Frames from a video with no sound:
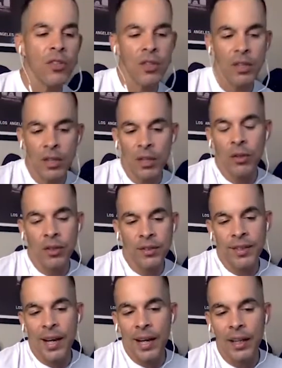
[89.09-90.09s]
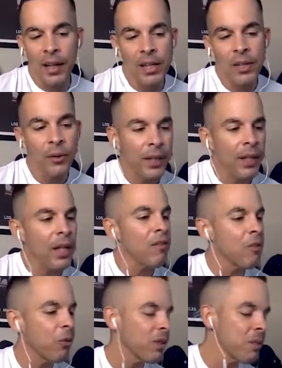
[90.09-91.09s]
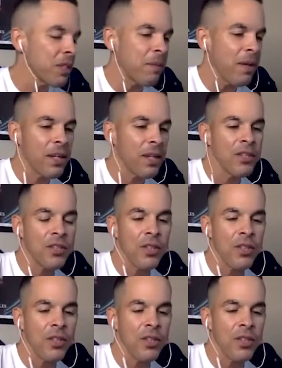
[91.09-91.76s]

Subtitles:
you know, because I know that not everyone speaks Spanish.